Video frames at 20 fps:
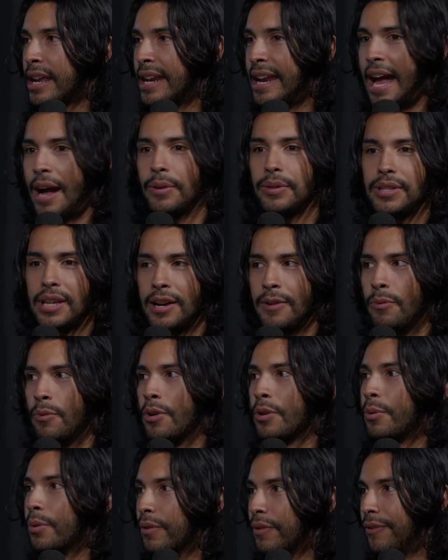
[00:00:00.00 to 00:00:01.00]
and outside of
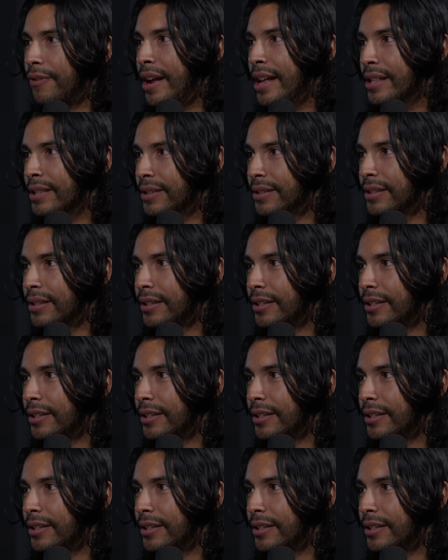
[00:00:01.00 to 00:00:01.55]
work, we're friends,